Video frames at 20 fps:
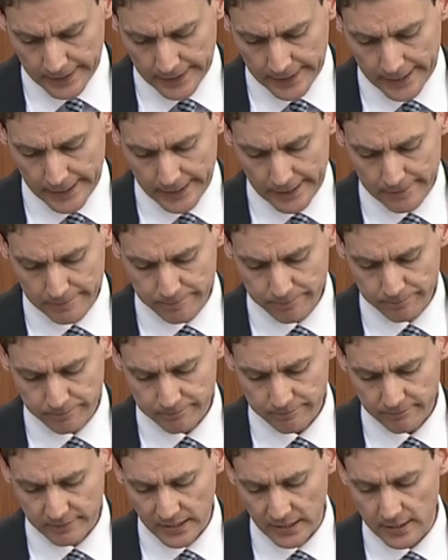
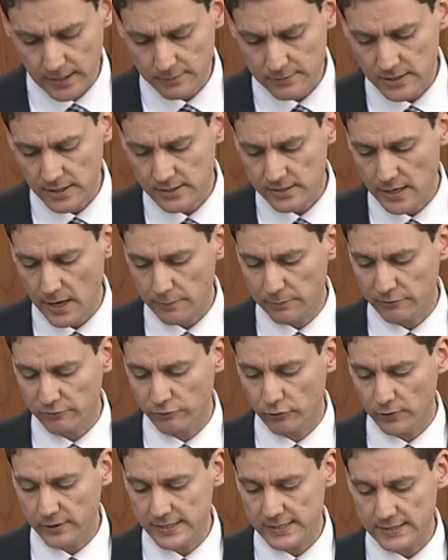Comes on top of
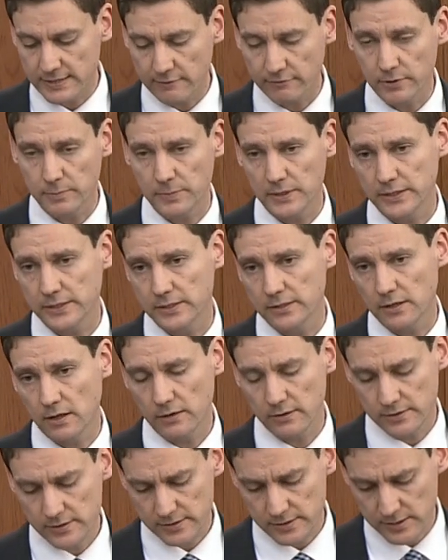$47 million
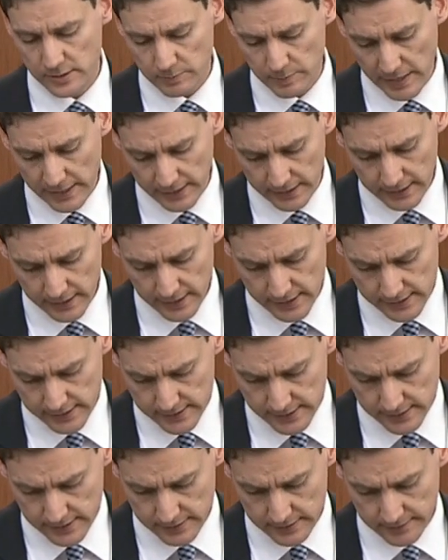in spending
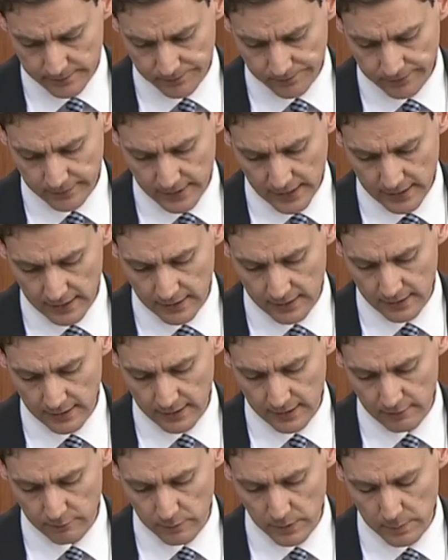cuts that
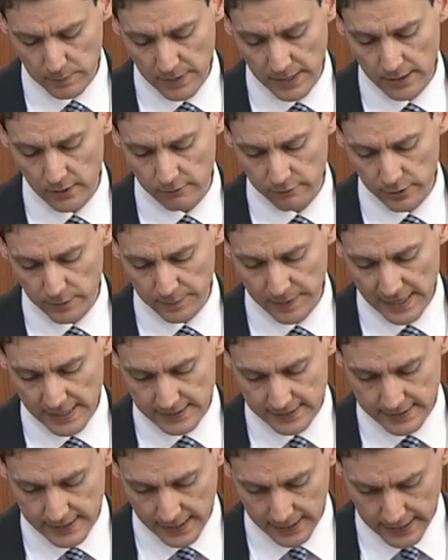have been made over the
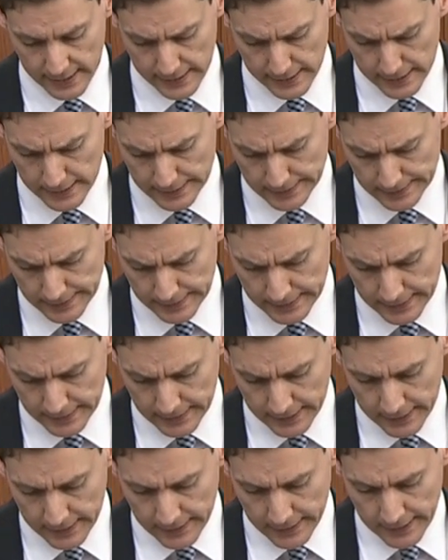past decade.
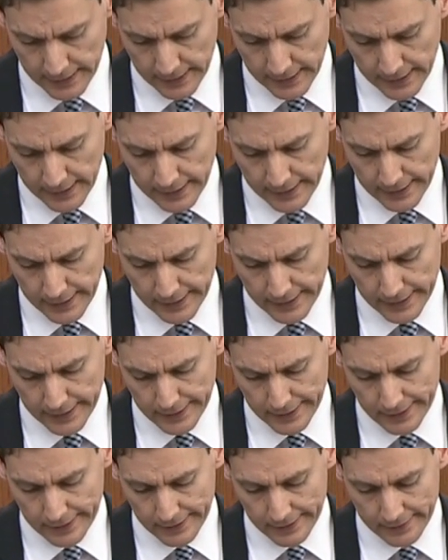
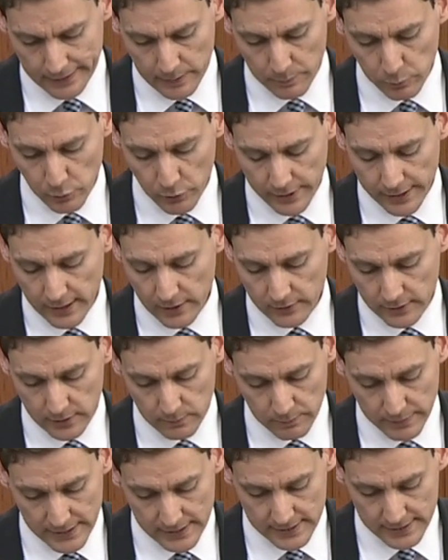They point out
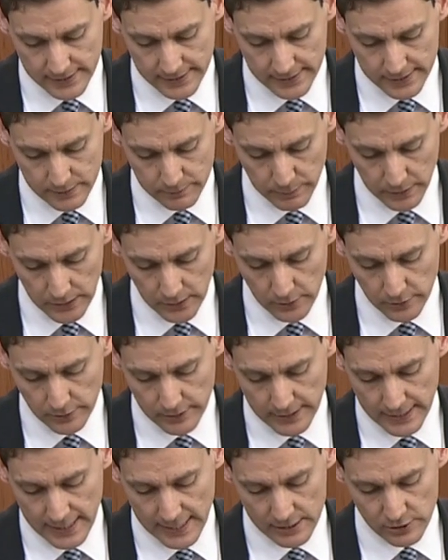that BC is below
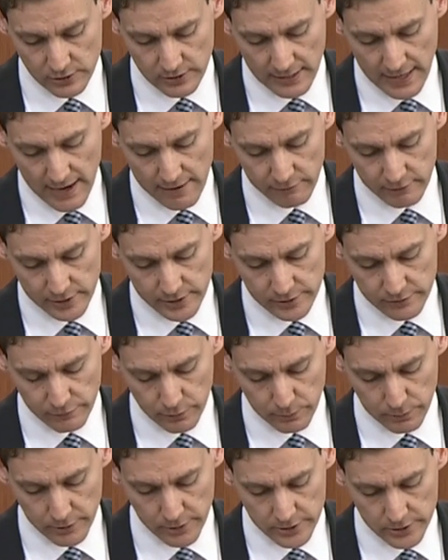the national average for
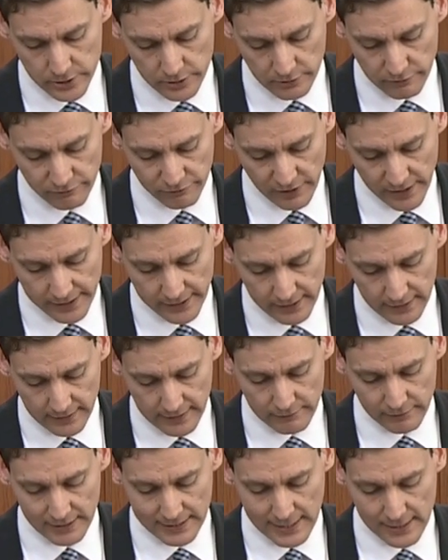per student funding,
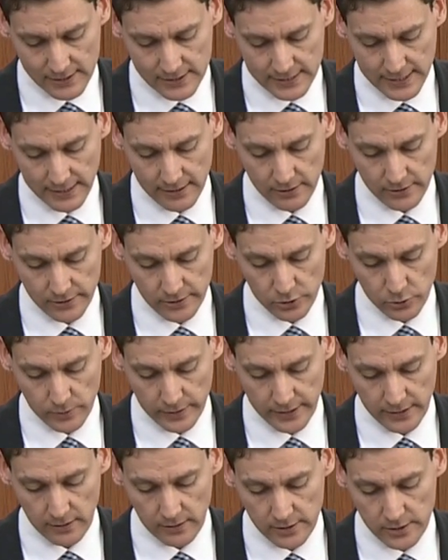
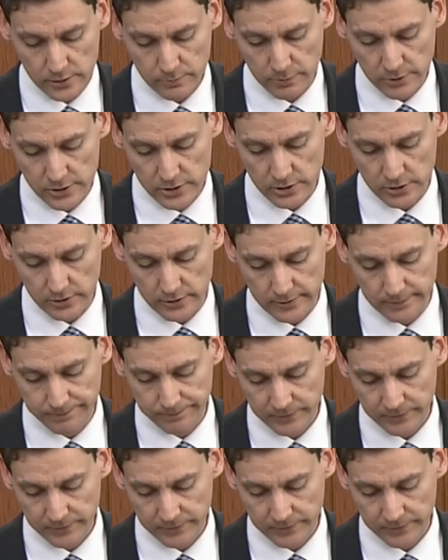$11,820 per student